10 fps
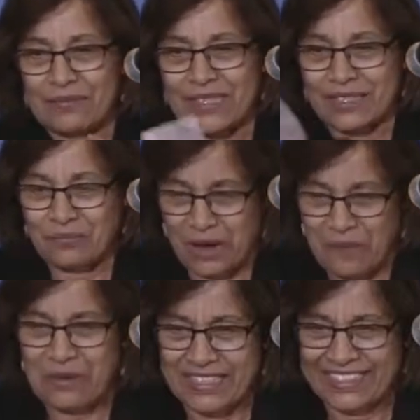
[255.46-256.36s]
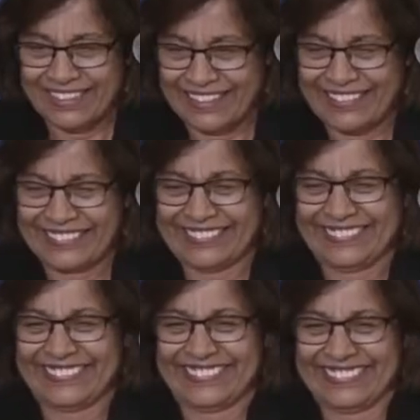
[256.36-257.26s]
Mr. Prime Minister.
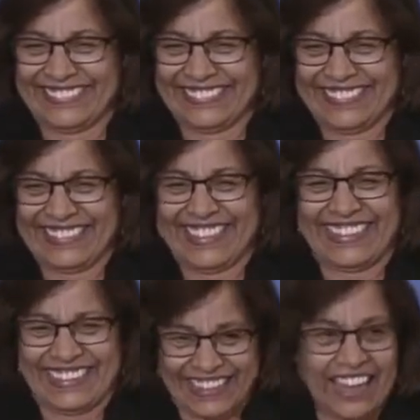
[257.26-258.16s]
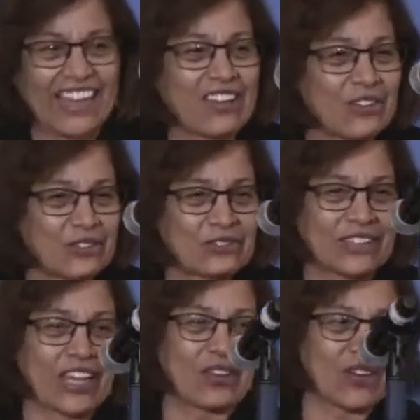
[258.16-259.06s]
Thank you.
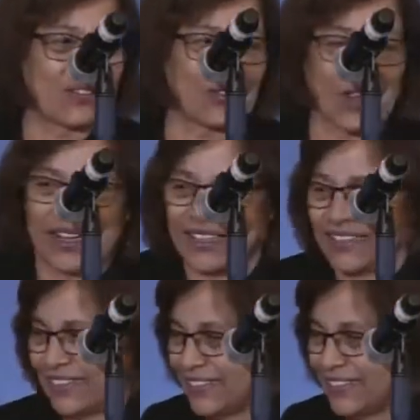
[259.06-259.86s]
Thank you, everyone.